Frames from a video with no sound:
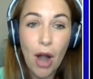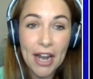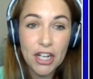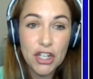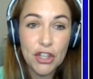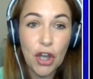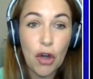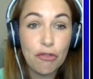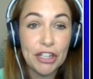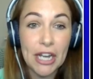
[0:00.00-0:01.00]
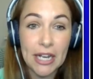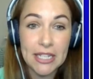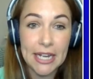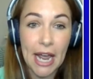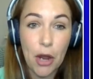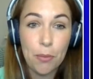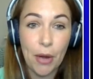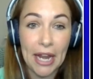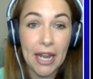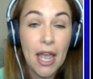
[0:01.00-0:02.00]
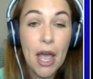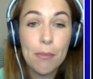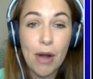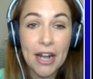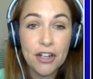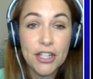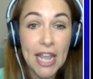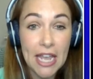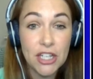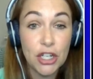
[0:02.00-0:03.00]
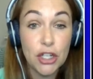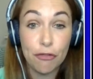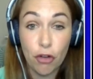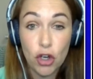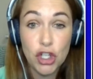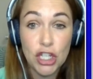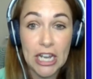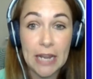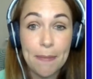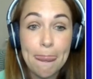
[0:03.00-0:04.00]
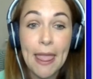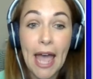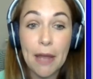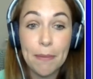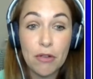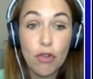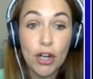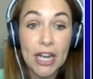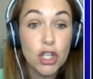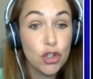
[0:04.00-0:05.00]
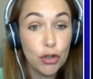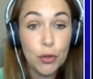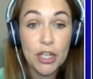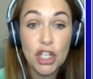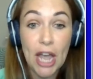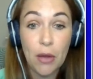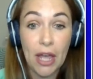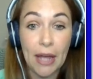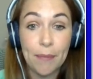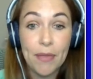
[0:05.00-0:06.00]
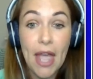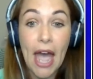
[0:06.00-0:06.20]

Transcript: Prior to the COVID-19 outbreak, Brannert Theatre de Fáiste had been running Shruna Changa,